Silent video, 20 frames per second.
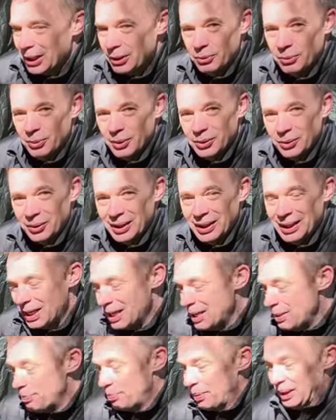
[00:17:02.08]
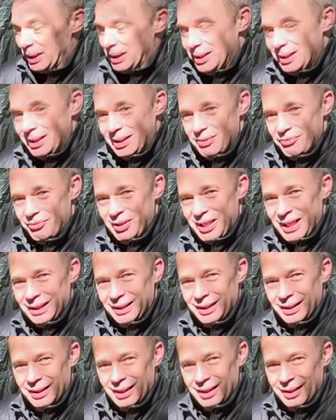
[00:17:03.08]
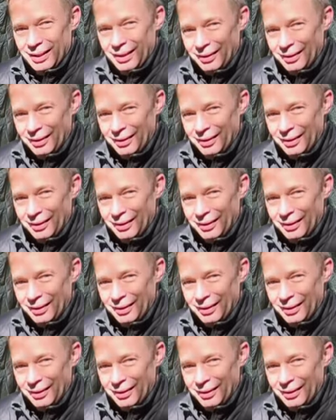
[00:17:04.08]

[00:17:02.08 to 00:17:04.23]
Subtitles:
don't want to keep it inflated